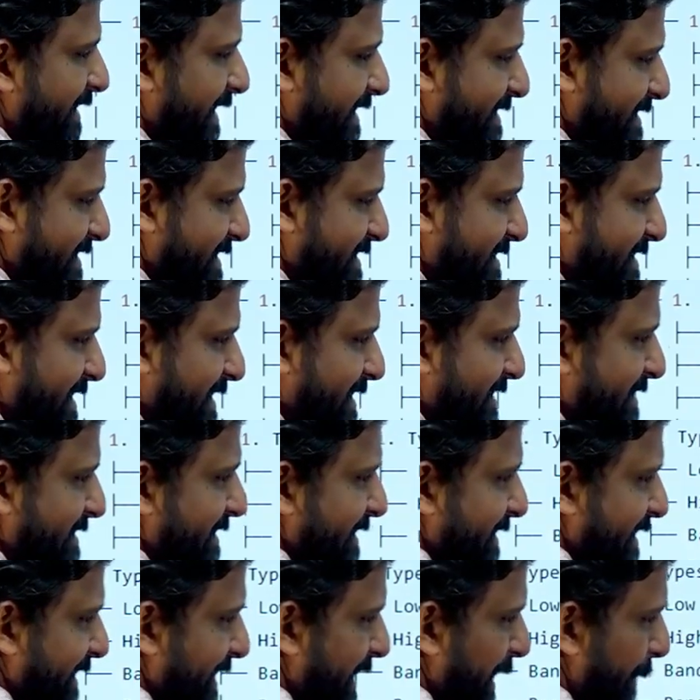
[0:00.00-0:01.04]
resistors,
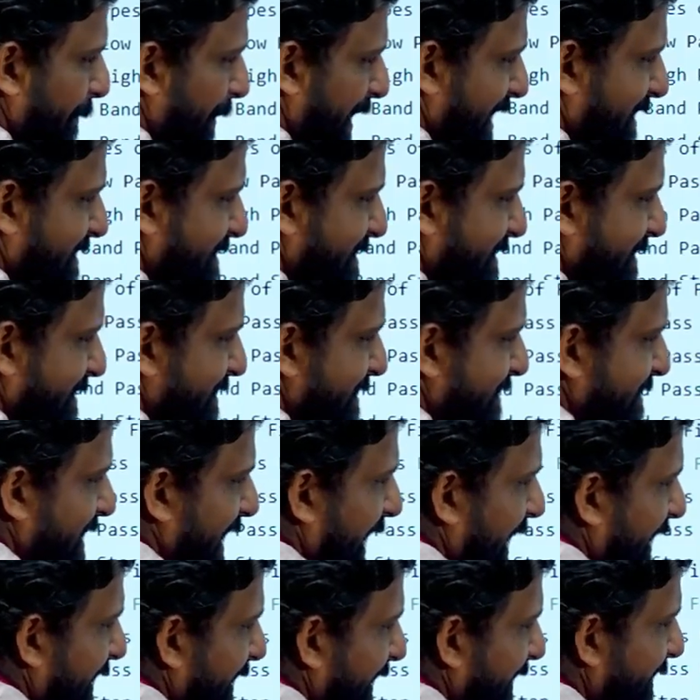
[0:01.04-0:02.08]
capacitors
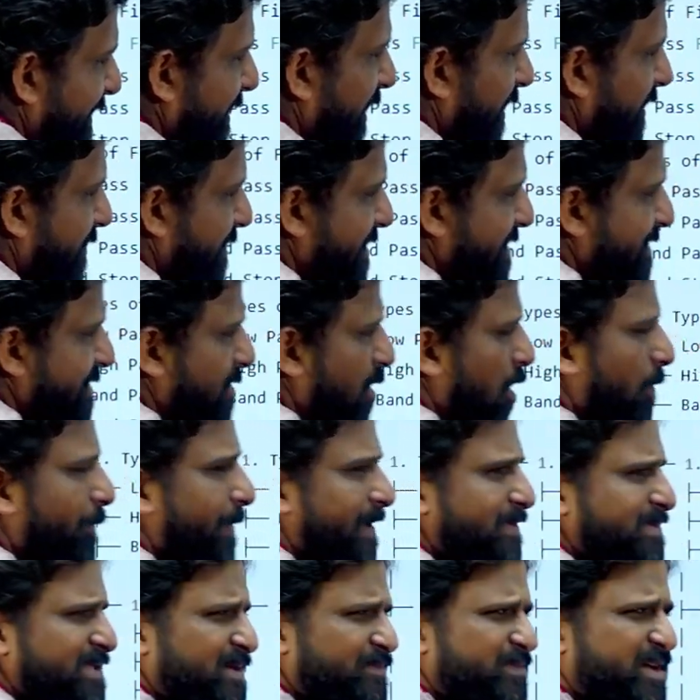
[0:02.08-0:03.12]
and inductors,
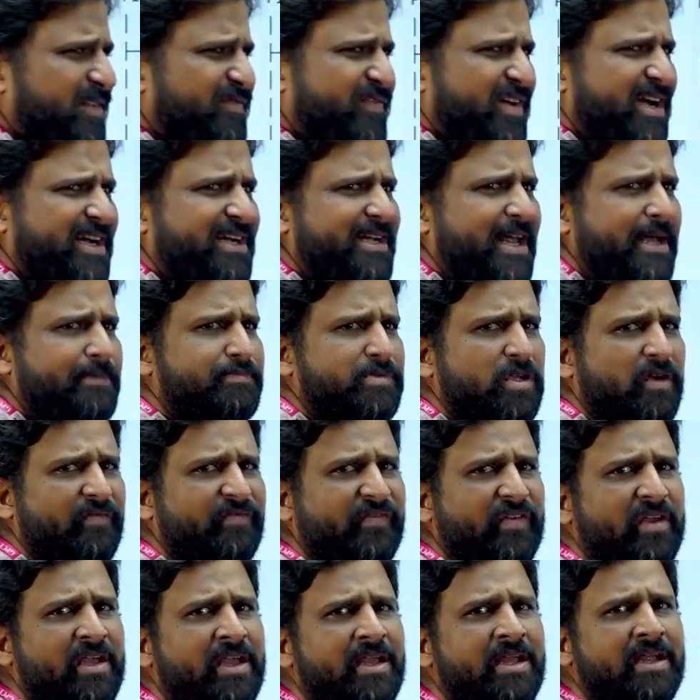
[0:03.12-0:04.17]
op-amps, some different types
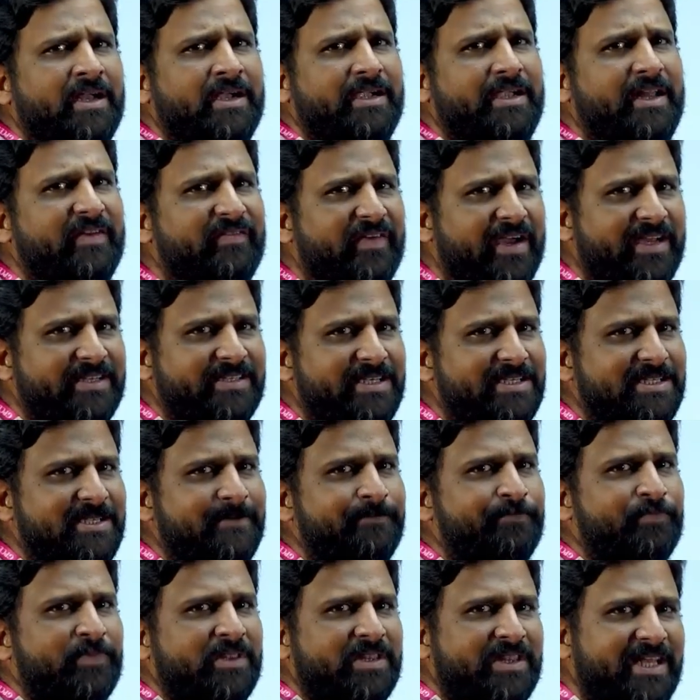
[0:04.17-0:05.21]
of devices.
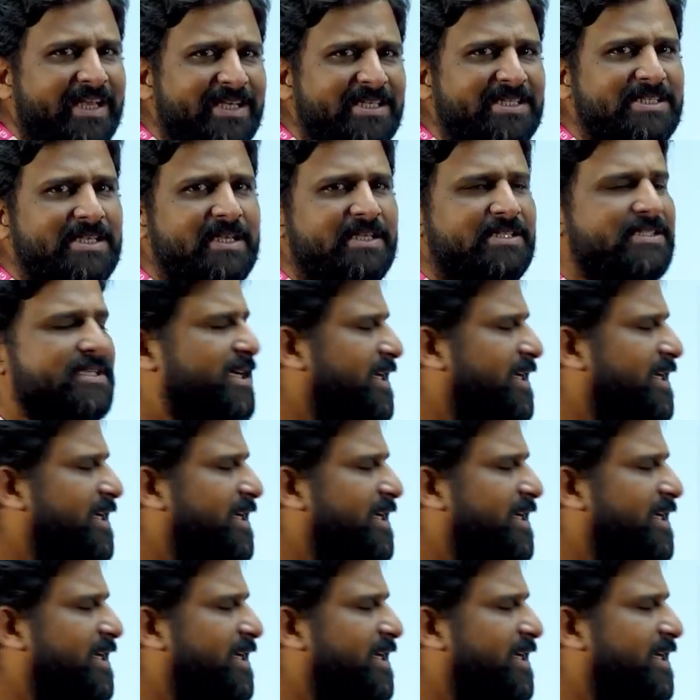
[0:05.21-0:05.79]
These